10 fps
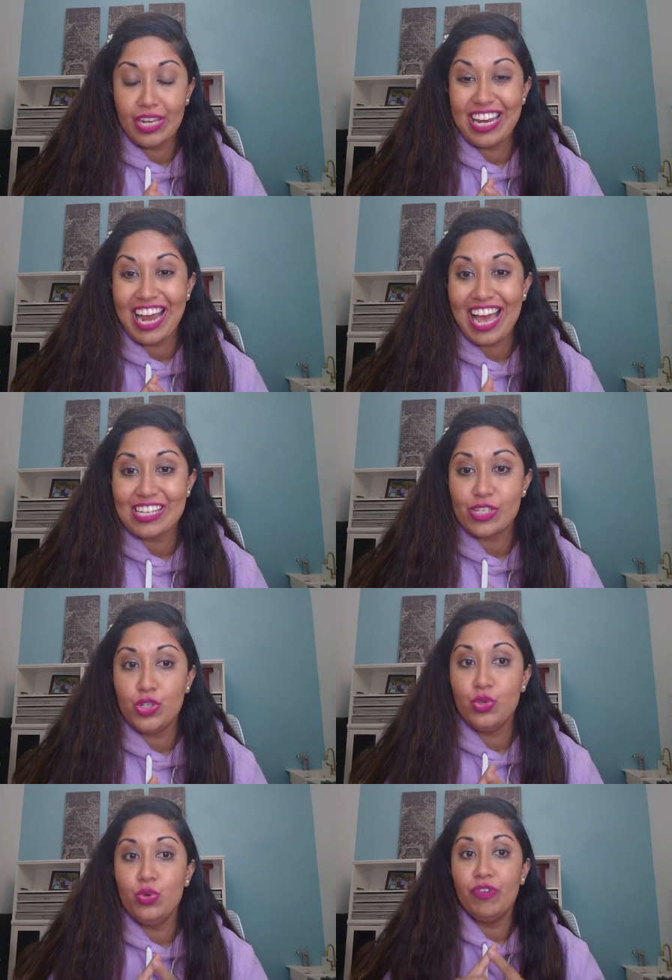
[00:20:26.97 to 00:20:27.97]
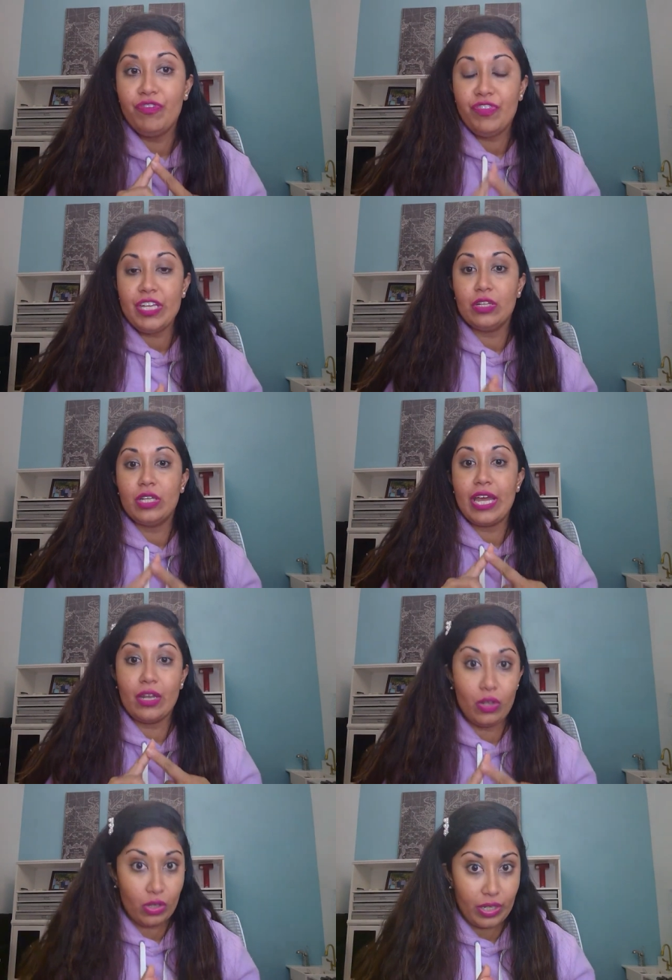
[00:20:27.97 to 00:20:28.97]
It has to feel
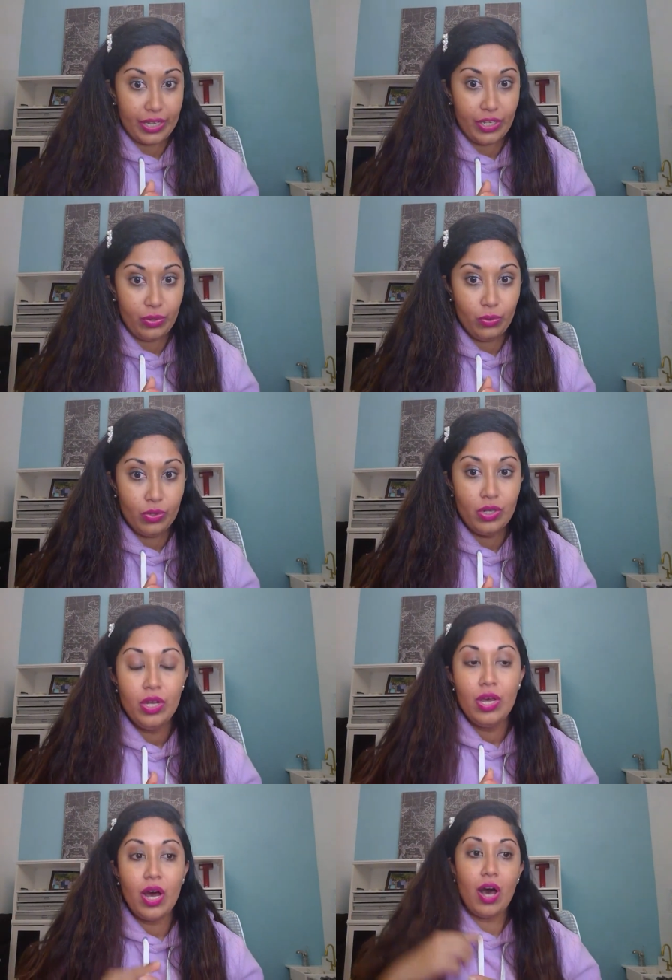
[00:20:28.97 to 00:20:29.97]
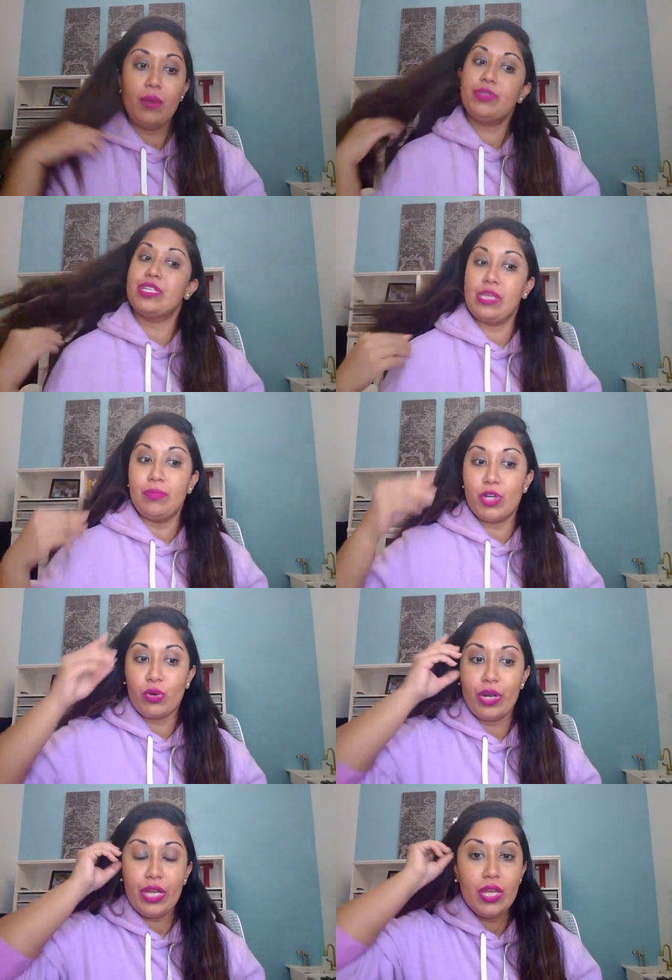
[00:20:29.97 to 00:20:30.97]
and look like you um, to some
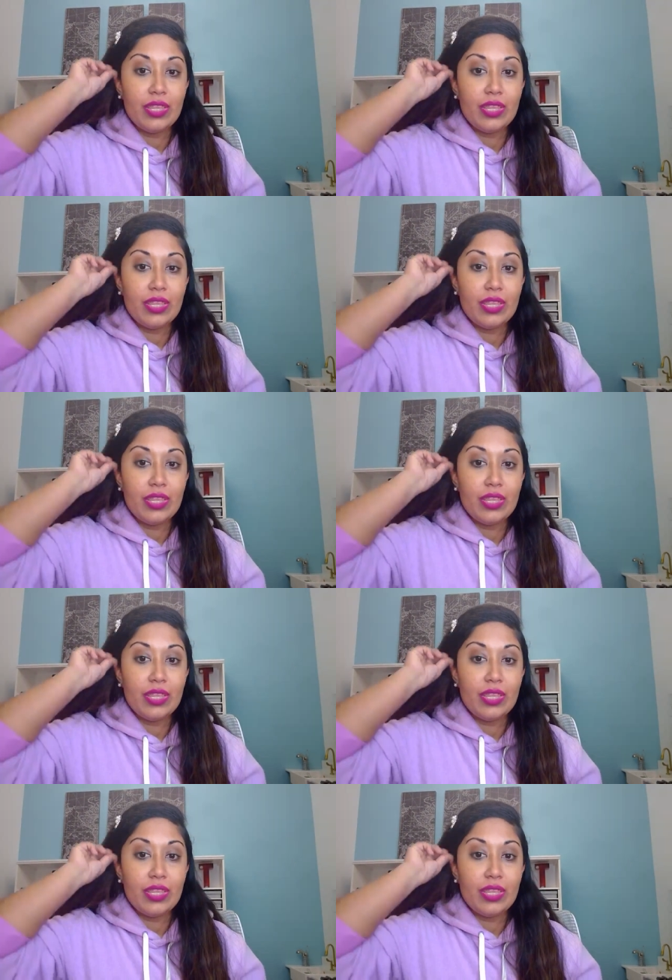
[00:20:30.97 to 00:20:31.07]
degree.